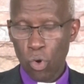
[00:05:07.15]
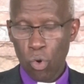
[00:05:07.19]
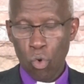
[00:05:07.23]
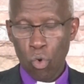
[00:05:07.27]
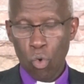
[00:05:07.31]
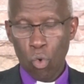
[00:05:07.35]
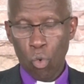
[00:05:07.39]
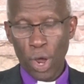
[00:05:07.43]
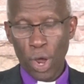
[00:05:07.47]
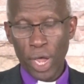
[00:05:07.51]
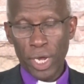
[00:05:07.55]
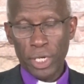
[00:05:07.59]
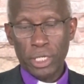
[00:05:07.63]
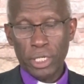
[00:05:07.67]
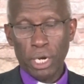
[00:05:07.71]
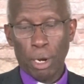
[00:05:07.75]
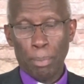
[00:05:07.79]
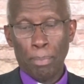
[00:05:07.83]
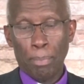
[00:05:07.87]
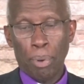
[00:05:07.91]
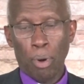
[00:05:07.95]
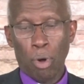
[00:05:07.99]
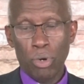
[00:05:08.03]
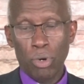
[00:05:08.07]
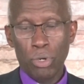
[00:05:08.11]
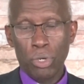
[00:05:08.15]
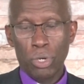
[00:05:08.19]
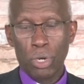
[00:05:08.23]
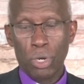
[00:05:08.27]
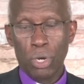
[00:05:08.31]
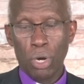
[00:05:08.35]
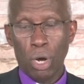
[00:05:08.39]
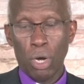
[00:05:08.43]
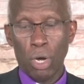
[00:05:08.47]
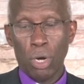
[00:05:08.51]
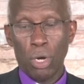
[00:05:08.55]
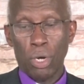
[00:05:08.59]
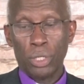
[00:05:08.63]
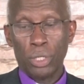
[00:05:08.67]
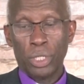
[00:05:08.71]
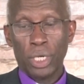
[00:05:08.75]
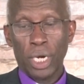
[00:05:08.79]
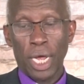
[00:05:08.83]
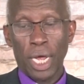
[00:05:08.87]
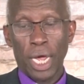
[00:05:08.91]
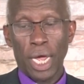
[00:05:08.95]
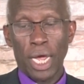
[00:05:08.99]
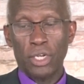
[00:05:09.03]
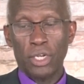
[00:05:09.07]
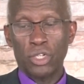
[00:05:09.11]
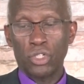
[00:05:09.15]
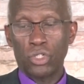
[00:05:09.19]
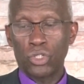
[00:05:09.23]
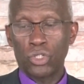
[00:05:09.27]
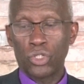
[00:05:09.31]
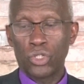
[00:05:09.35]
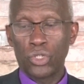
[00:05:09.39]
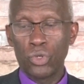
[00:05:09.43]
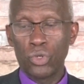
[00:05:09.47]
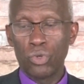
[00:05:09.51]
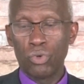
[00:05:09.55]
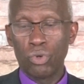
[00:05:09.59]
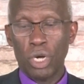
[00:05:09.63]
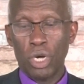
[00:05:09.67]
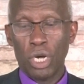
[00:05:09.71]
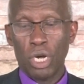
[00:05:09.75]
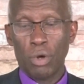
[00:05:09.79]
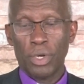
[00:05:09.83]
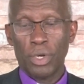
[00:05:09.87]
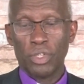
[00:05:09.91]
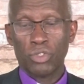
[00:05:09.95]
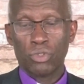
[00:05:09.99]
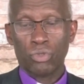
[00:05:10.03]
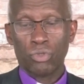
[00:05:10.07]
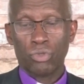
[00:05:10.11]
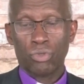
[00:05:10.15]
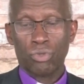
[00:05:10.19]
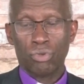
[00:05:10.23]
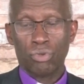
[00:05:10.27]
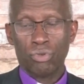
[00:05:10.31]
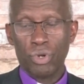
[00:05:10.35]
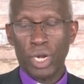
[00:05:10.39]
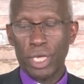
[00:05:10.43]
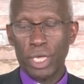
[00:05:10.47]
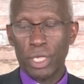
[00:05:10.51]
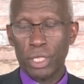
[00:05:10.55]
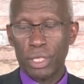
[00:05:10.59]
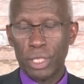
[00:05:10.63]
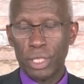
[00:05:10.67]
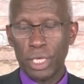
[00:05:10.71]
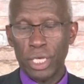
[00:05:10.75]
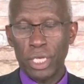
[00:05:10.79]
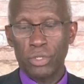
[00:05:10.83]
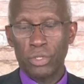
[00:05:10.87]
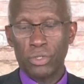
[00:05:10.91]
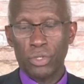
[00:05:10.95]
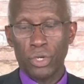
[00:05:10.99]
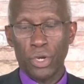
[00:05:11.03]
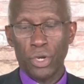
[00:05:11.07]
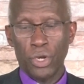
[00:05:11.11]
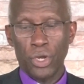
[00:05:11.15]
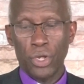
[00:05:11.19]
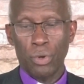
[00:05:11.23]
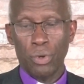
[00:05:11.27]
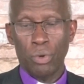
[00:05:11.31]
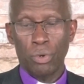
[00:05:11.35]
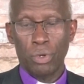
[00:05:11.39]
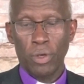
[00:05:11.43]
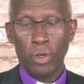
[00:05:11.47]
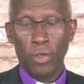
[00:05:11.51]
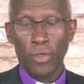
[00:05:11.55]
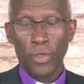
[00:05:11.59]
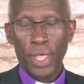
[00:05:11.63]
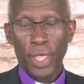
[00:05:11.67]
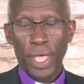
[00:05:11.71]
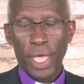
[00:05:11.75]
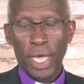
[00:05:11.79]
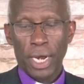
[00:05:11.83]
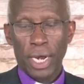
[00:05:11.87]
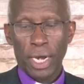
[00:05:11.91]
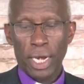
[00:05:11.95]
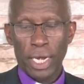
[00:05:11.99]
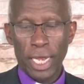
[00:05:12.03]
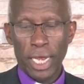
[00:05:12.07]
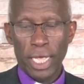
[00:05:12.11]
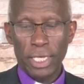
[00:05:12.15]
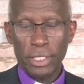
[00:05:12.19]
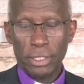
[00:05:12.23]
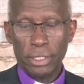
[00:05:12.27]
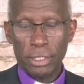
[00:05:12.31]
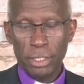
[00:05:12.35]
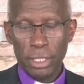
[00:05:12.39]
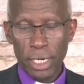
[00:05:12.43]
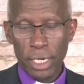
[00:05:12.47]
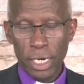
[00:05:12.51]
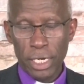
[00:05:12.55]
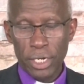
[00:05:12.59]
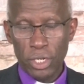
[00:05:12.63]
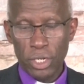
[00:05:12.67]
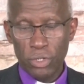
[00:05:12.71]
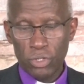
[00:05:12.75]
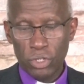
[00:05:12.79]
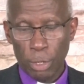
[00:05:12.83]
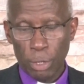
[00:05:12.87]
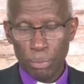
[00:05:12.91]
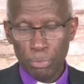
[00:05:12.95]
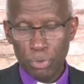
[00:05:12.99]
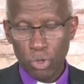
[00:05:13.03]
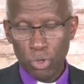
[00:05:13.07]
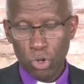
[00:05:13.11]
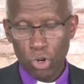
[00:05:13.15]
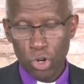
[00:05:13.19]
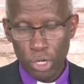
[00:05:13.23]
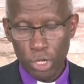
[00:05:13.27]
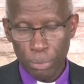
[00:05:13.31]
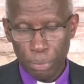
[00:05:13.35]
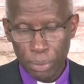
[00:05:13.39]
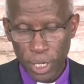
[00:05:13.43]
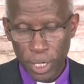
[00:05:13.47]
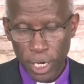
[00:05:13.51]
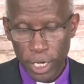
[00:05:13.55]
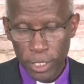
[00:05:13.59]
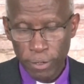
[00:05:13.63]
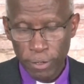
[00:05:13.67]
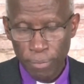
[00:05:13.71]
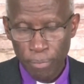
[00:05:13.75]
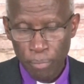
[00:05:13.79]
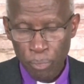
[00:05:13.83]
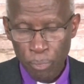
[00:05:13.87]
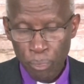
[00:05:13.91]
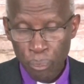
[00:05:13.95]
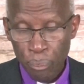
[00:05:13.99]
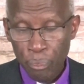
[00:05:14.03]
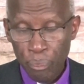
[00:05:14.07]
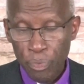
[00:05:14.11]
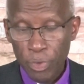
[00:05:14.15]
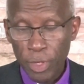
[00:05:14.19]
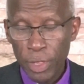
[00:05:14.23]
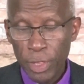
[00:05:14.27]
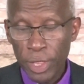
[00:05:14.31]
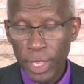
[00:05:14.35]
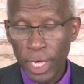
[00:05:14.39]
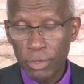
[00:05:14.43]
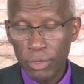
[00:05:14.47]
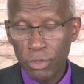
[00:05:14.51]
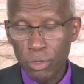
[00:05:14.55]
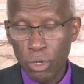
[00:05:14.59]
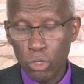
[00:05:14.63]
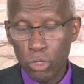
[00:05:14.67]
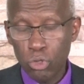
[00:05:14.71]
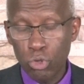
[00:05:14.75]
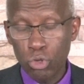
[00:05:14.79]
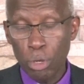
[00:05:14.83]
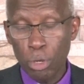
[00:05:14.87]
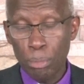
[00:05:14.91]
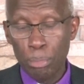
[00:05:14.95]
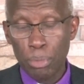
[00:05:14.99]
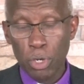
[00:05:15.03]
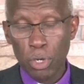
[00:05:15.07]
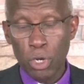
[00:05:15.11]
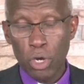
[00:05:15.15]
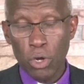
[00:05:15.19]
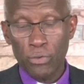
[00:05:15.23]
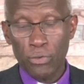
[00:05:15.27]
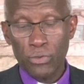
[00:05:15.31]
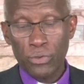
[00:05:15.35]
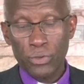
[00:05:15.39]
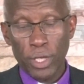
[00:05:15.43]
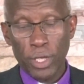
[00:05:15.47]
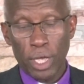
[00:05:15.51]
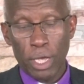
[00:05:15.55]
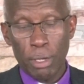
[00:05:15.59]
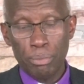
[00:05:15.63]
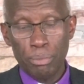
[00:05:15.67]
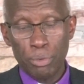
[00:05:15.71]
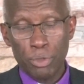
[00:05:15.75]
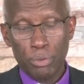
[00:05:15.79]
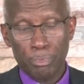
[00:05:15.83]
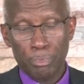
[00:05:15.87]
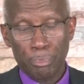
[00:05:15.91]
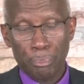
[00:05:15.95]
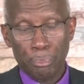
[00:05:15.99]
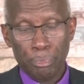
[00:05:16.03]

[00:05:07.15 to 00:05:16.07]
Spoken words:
Wait upon God until our strength is renewed. Let's read some scriptures. Let's go to the book of Psalms.